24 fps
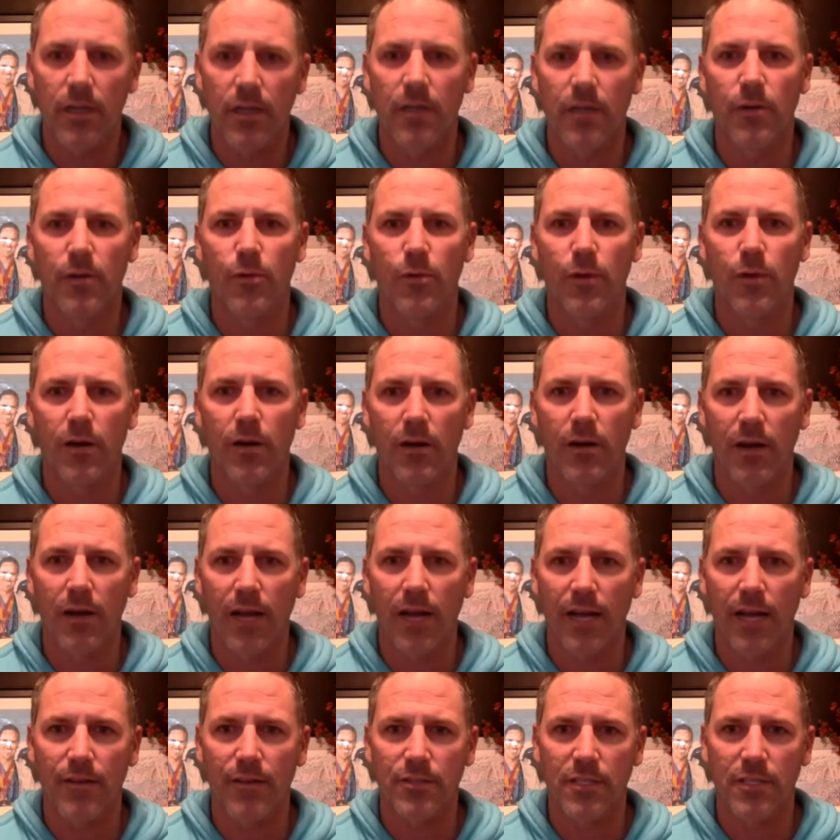where
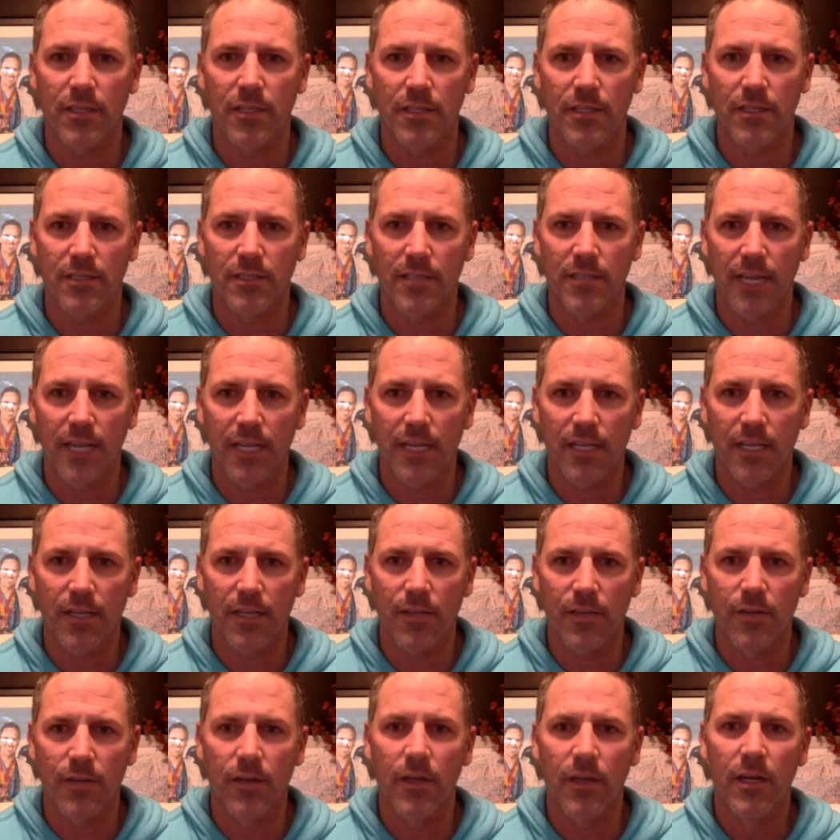life's going to take
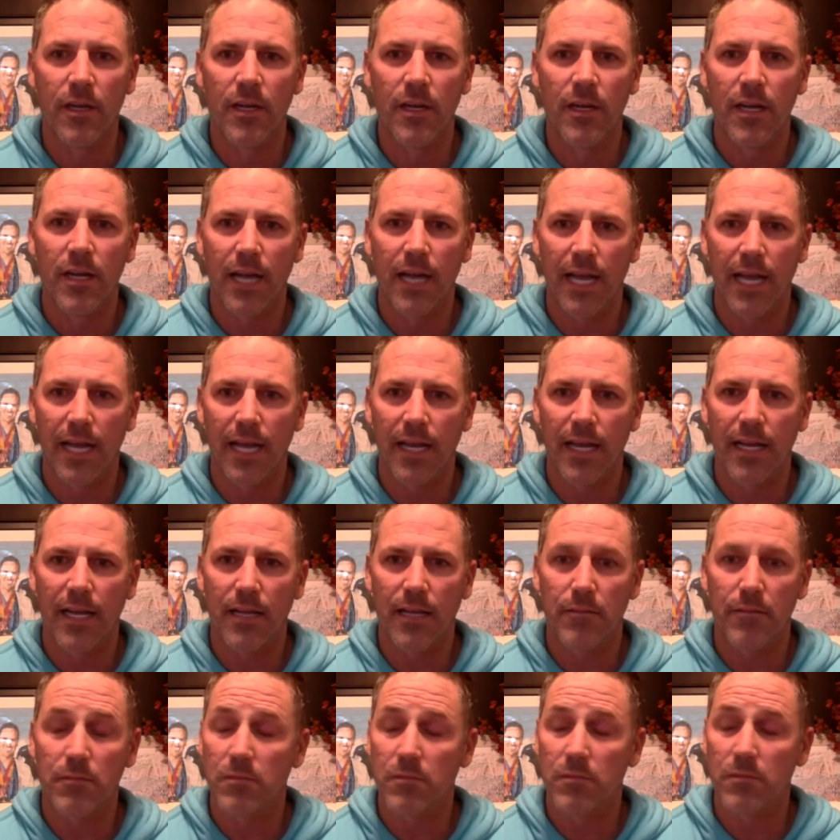you. And
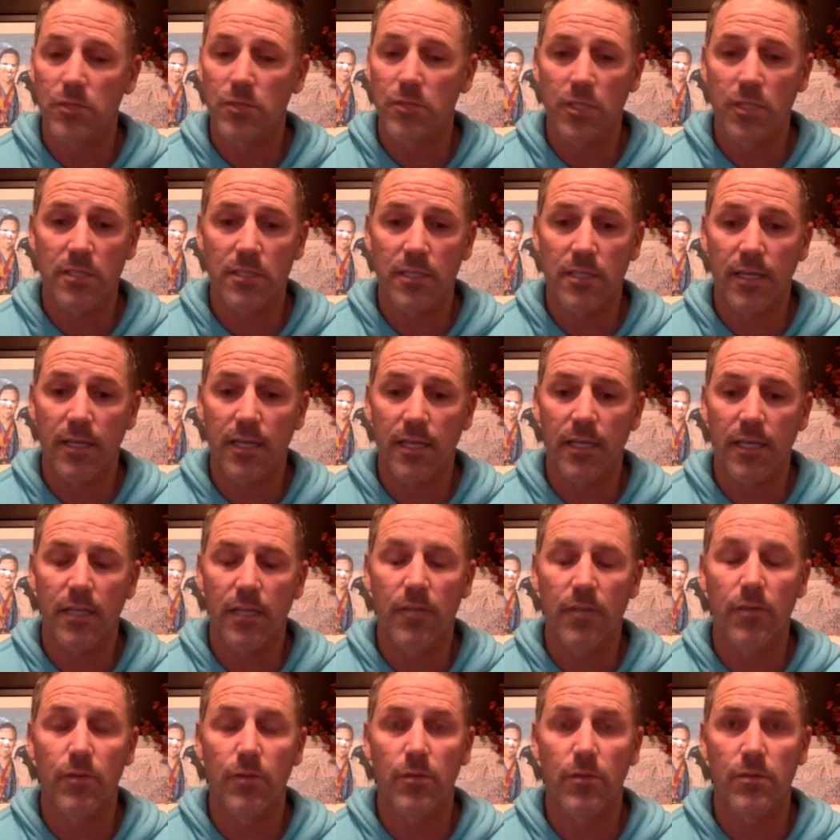just like
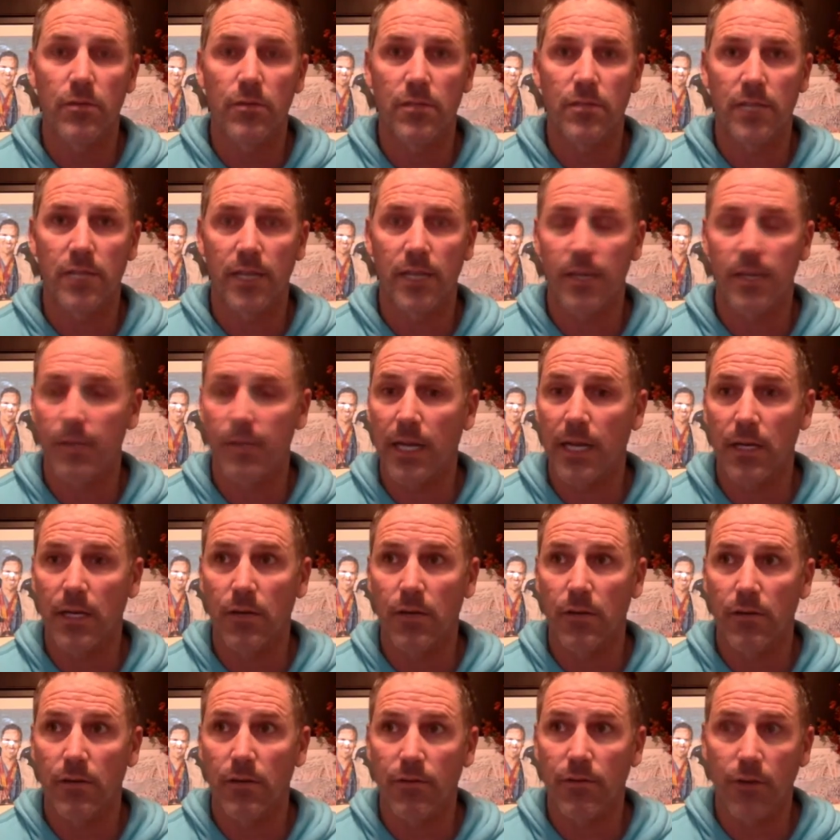you saying, man, you're
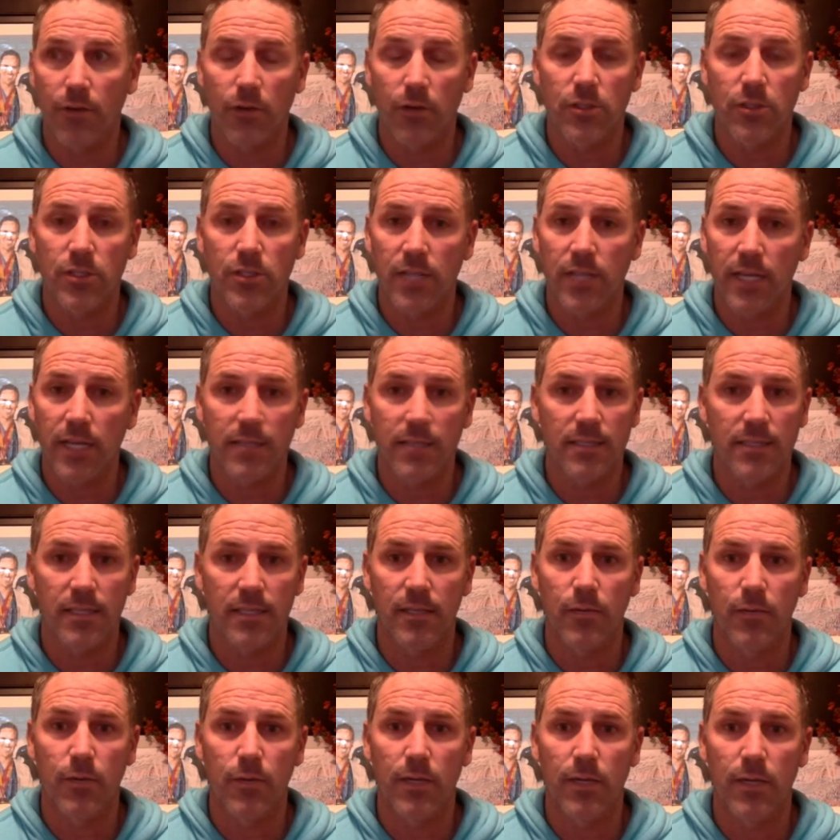the first Texan to
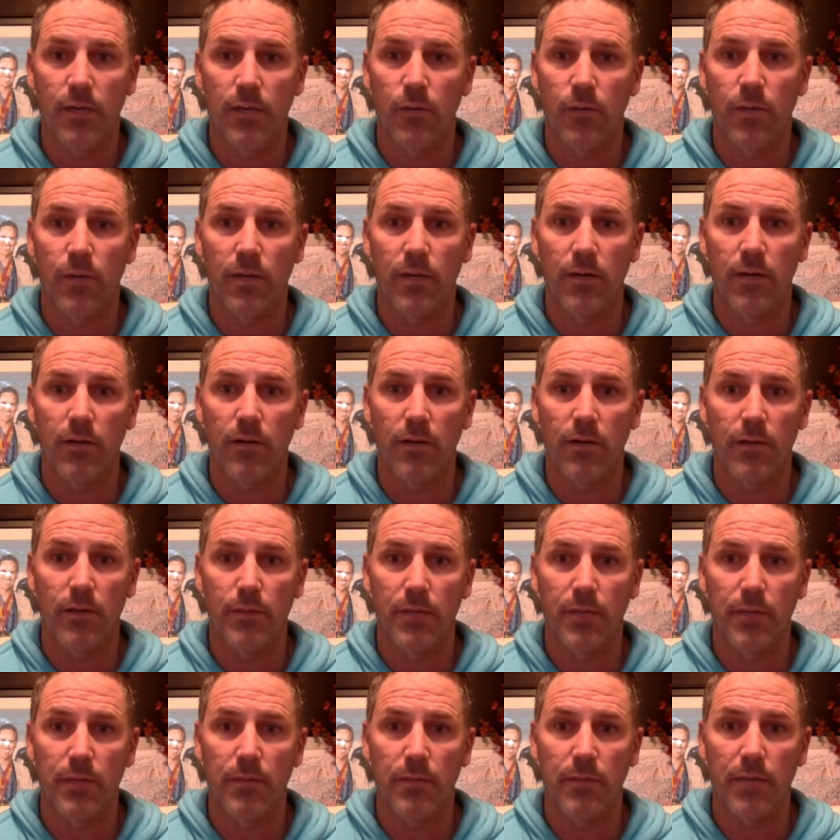win a Winter
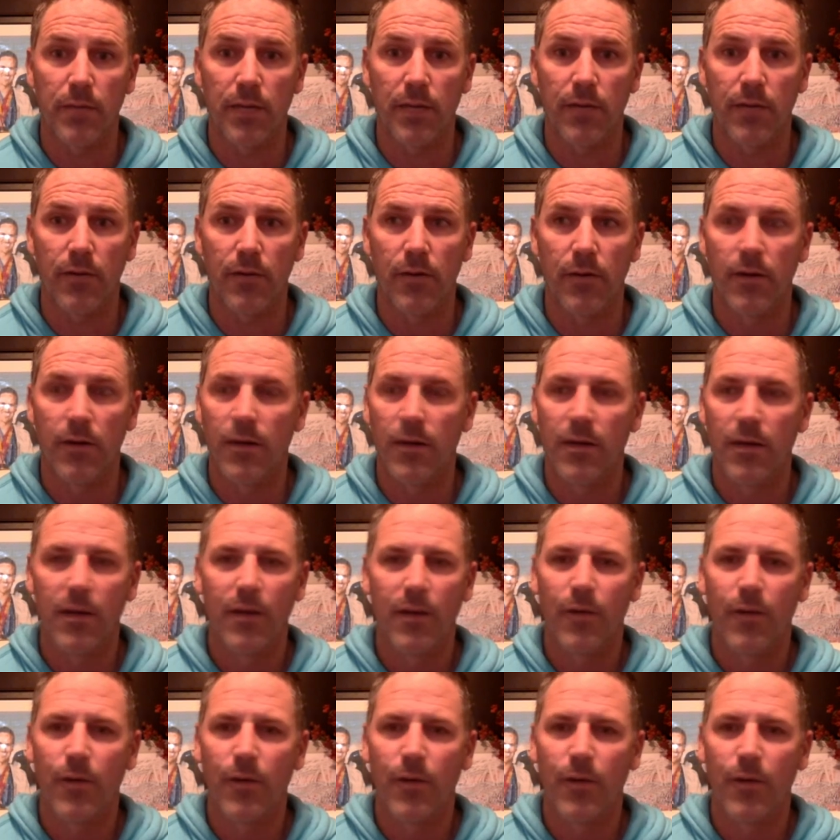Olympic medal.
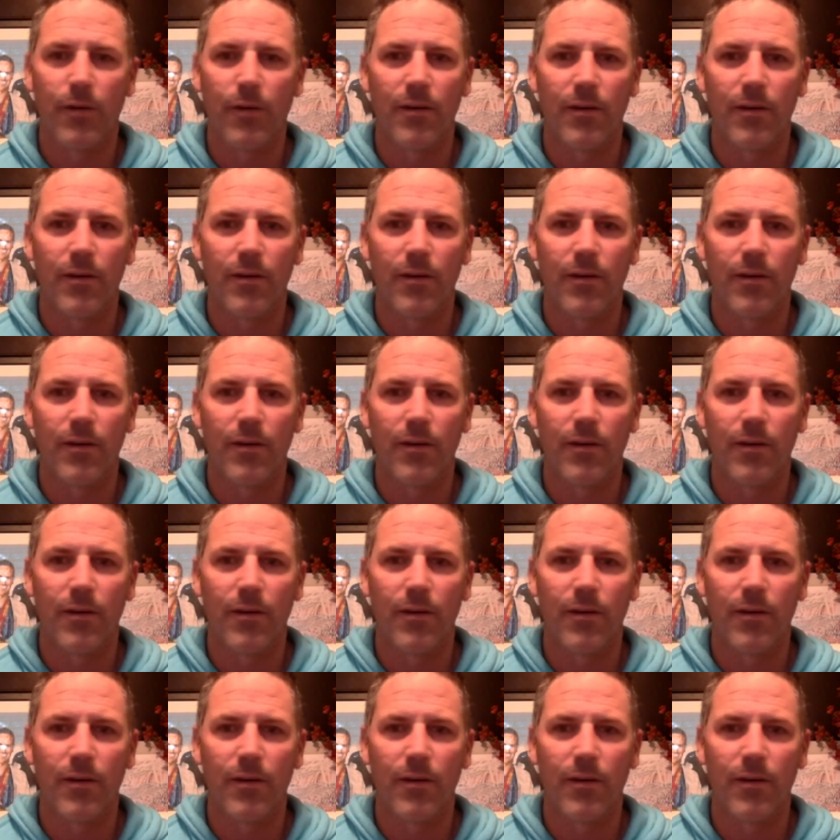Well,